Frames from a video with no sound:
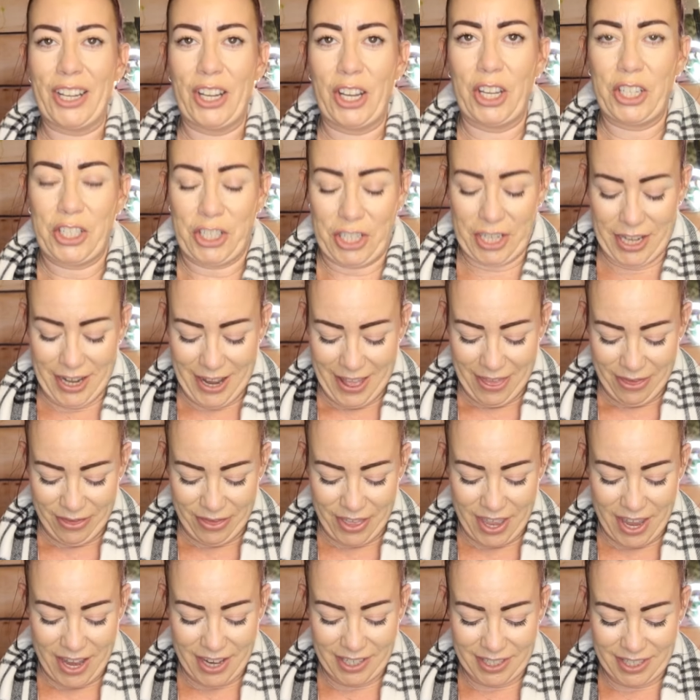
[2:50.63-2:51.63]
gosh,
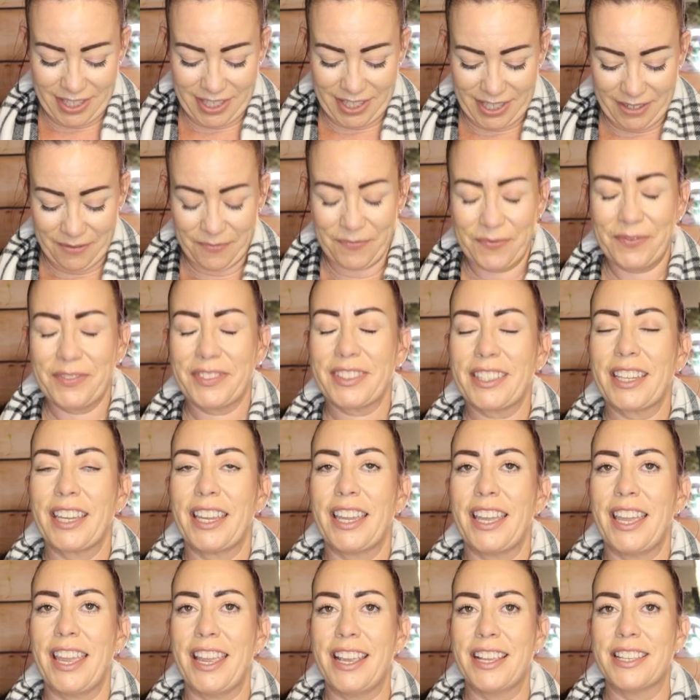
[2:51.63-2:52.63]
this
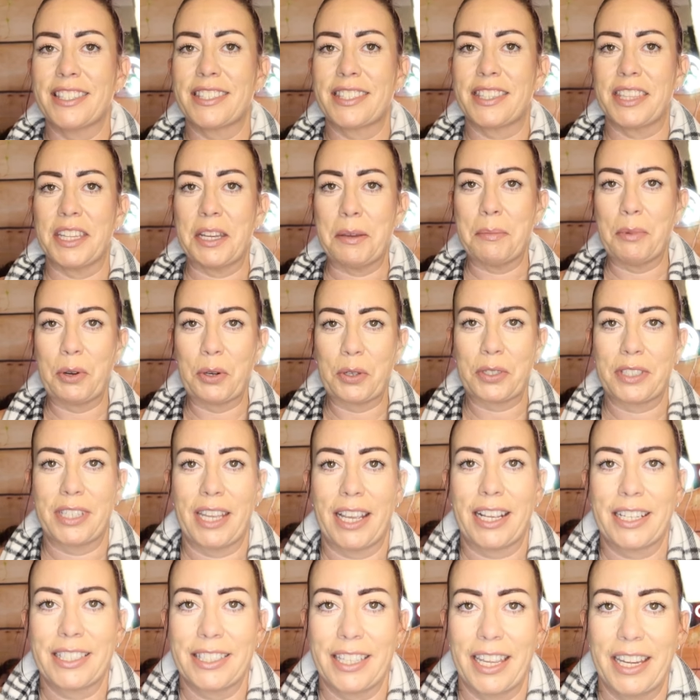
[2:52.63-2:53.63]
is the most
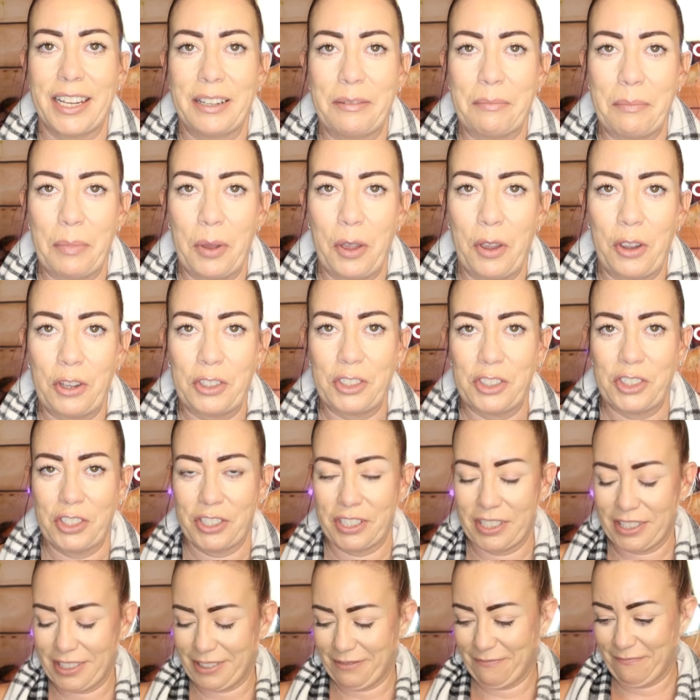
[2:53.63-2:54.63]
exciting
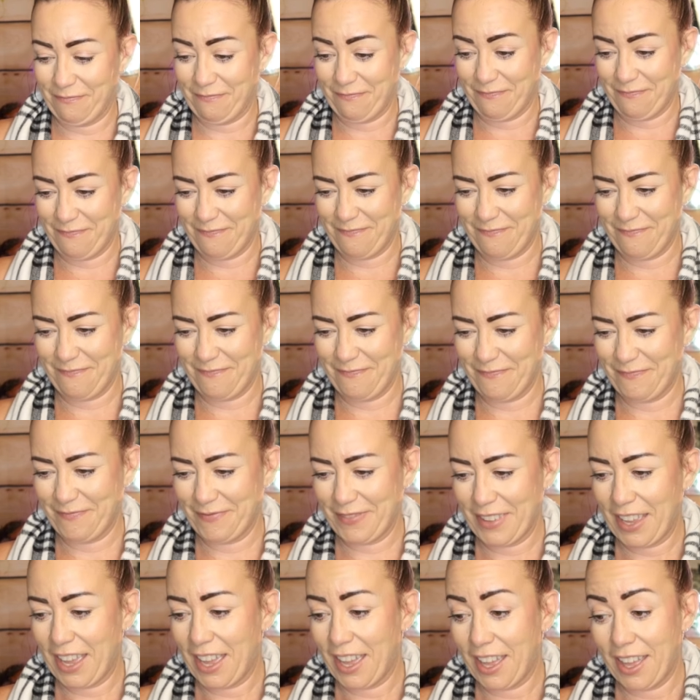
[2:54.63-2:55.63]
purchase.
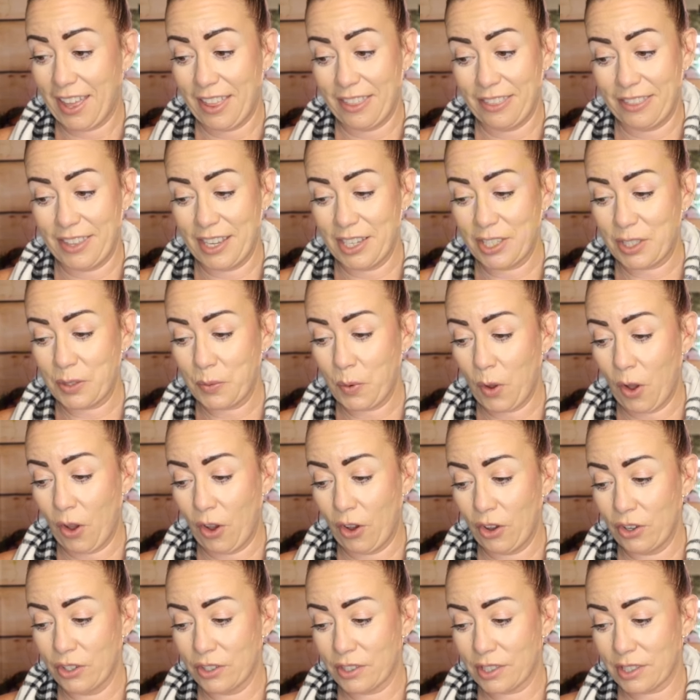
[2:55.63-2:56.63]
This
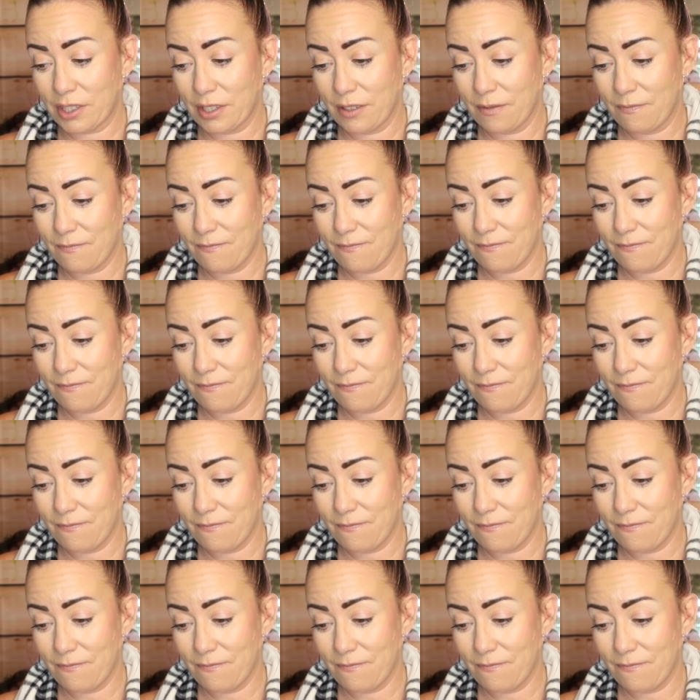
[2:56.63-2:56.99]
was